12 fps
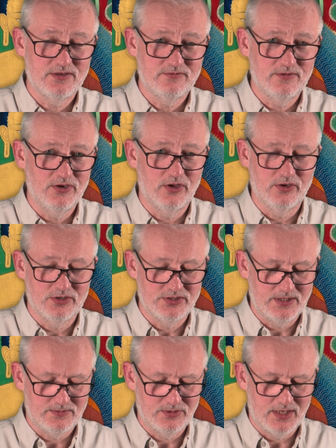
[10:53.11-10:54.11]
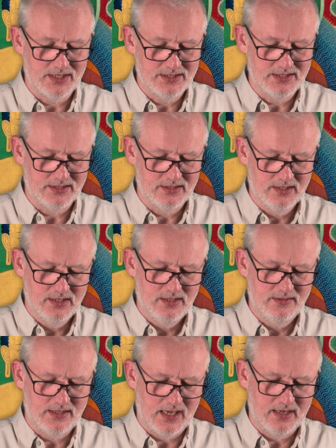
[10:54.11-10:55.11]
from non-conceptuality,
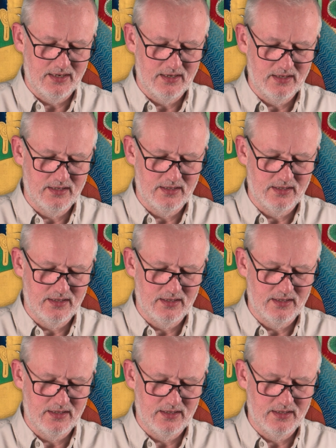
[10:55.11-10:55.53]
then